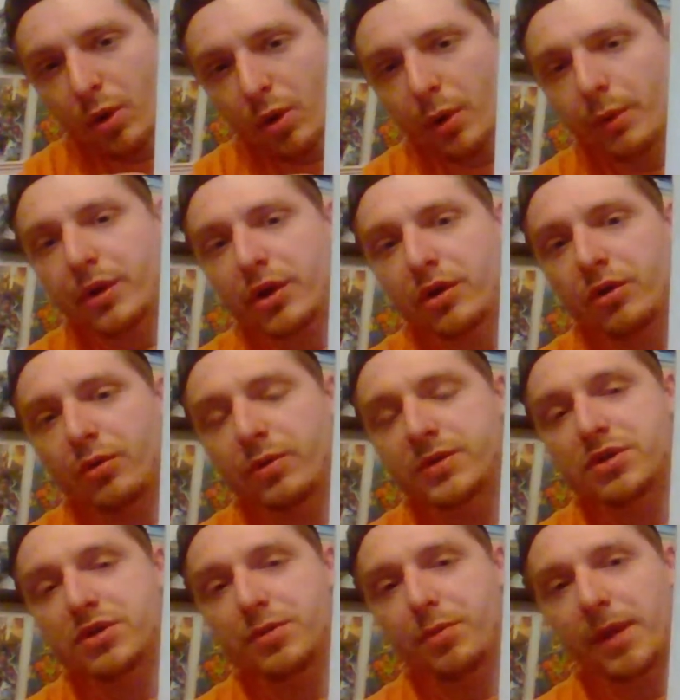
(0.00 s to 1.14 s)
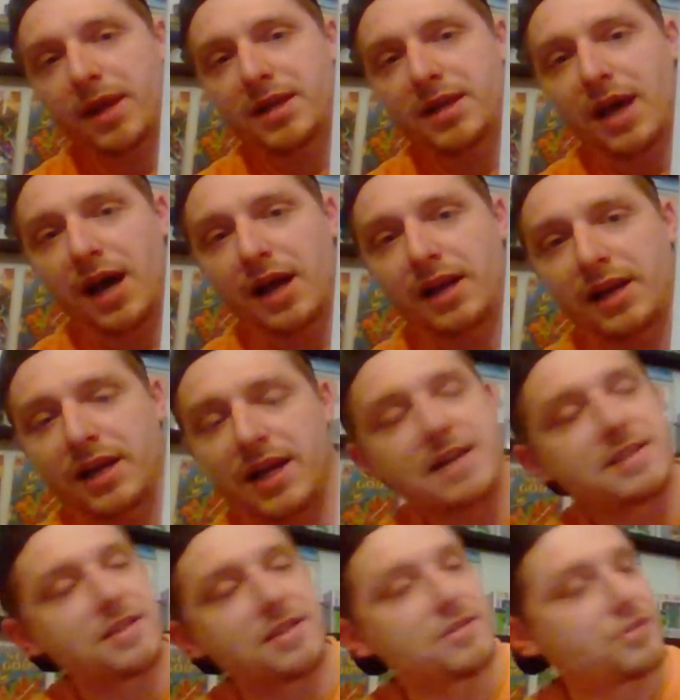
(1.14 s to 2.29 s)
Where were you when Superman died? And it
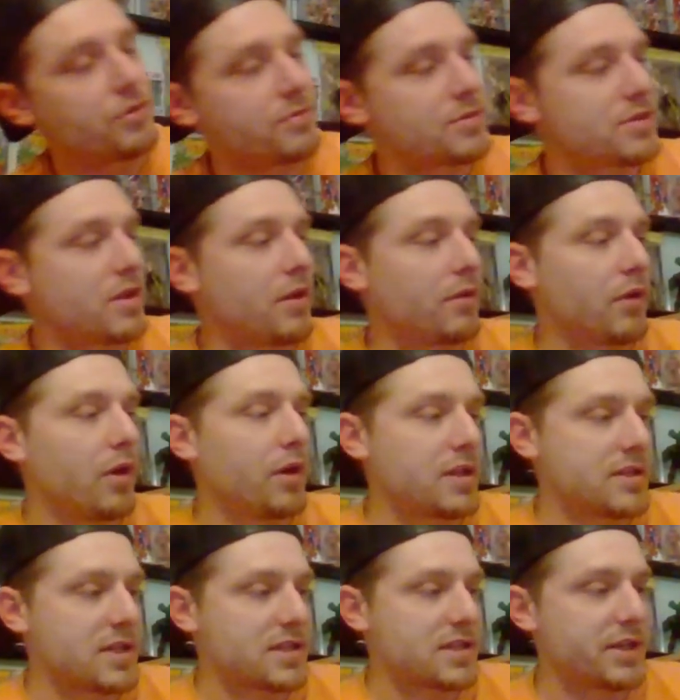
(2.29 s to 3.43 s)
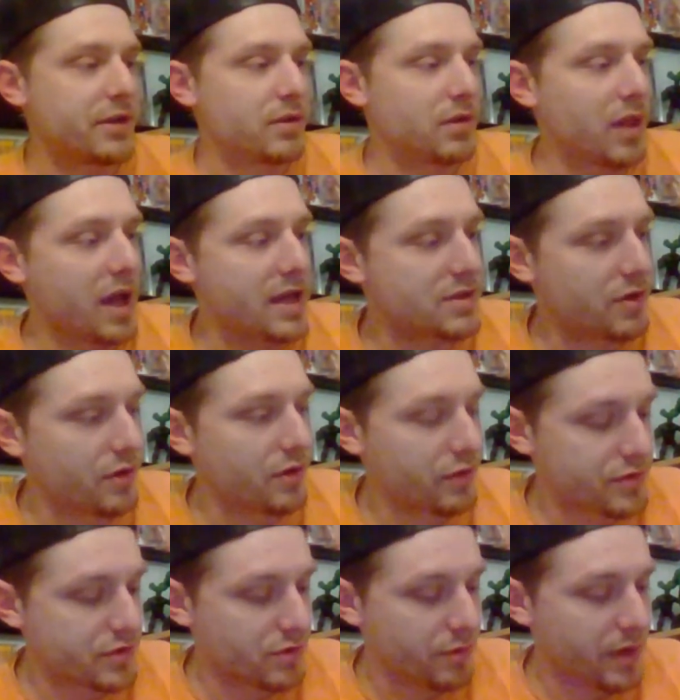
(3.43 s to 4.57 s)
has his tombstone on it. It says, here lies
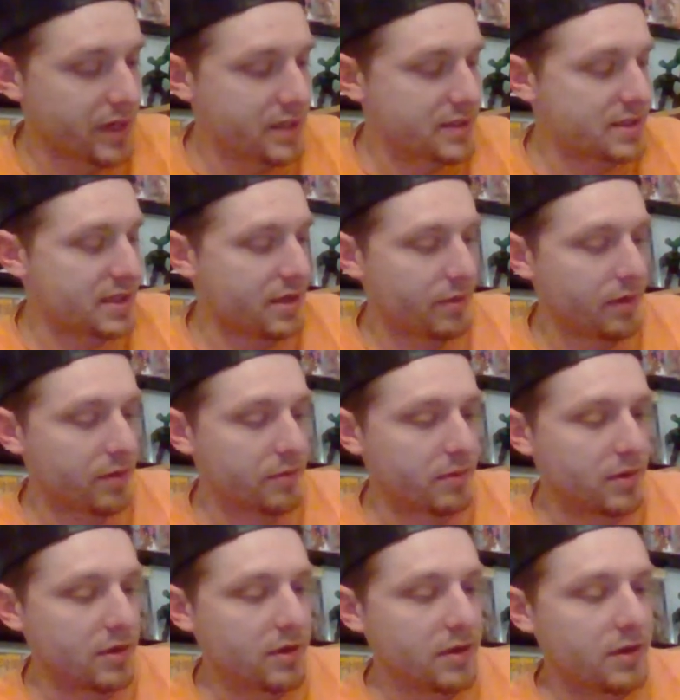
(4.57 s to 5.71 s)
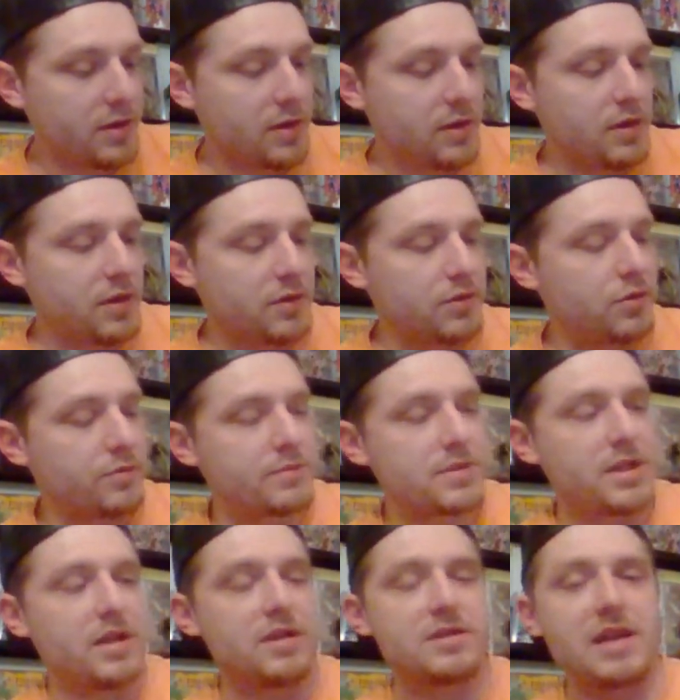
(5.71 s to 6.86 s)
Earth's greatest hero.
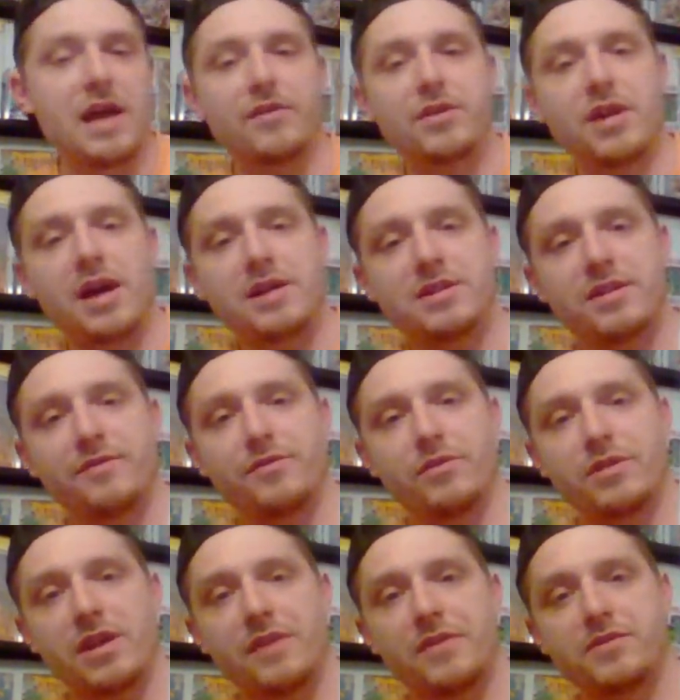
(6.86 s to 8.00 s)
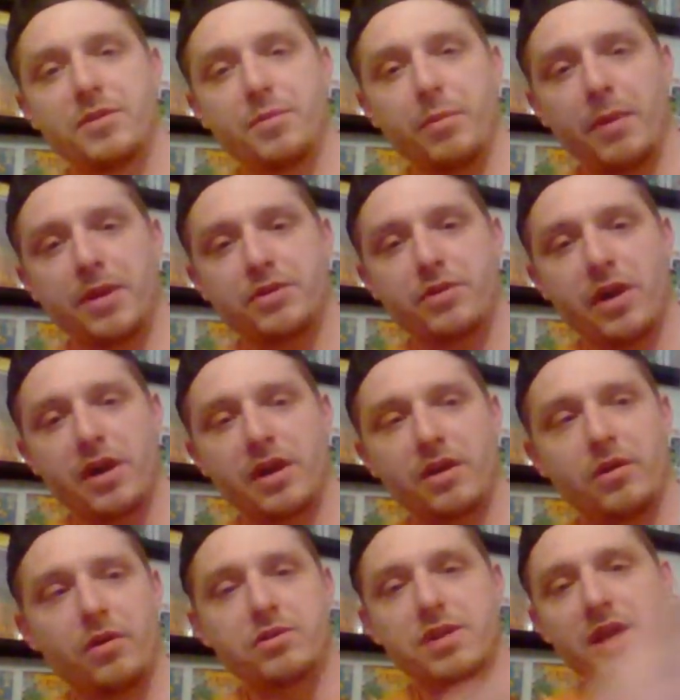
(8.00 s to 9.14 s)
Dooms in its advertising for Death of Superman trading
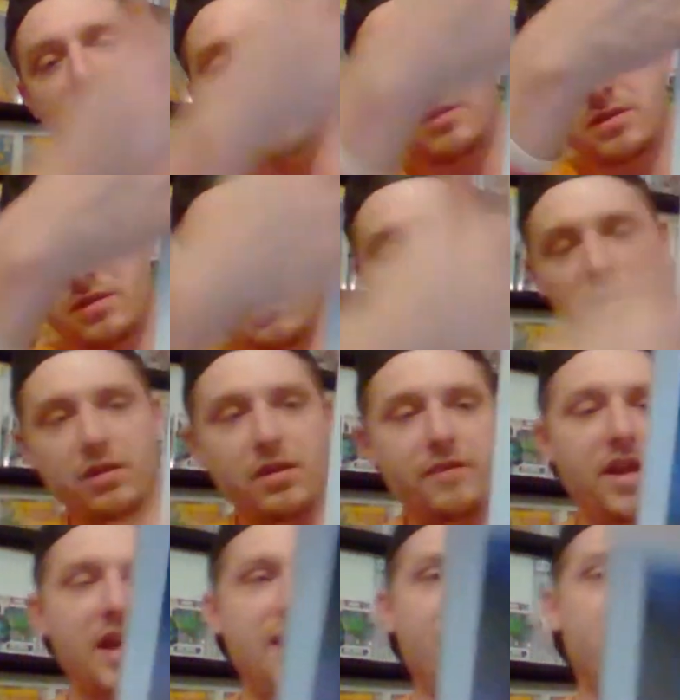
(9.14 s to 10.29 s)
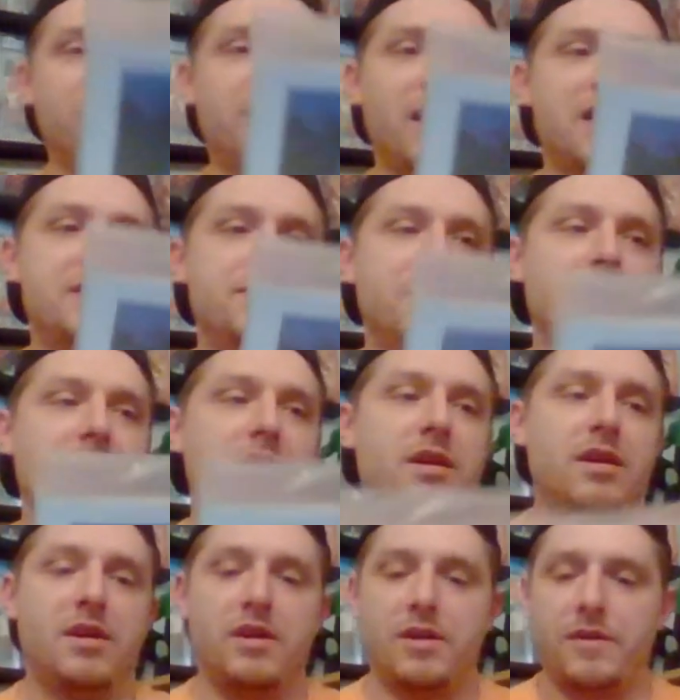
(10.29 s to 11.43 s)
cards. I love that advertisement.
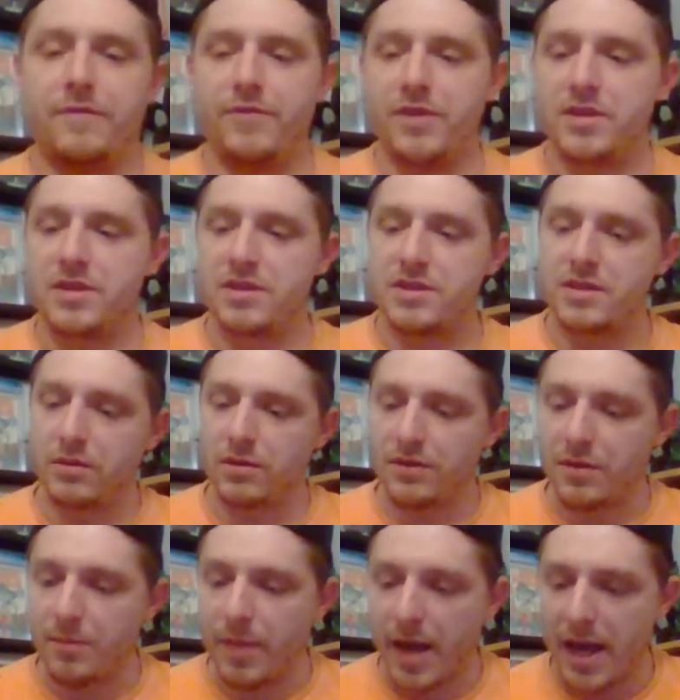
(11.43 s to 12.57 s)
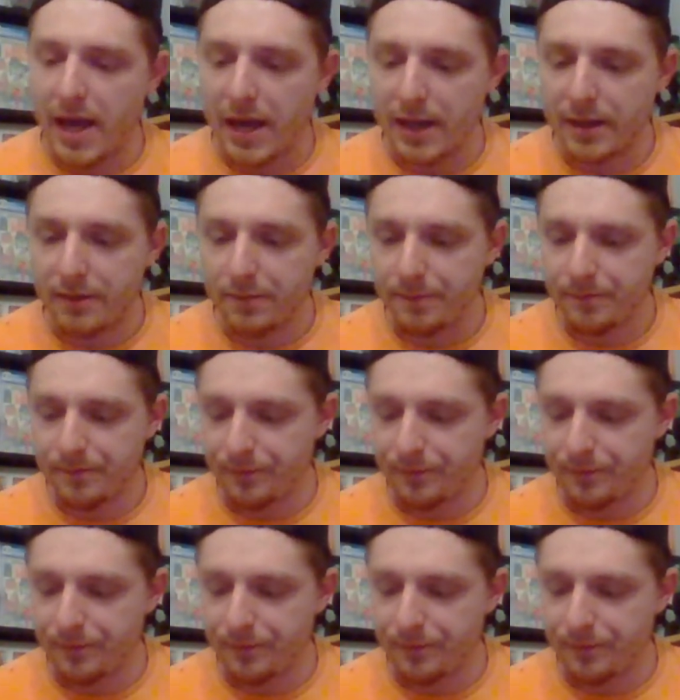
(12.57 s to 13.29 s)
This is still in the bag.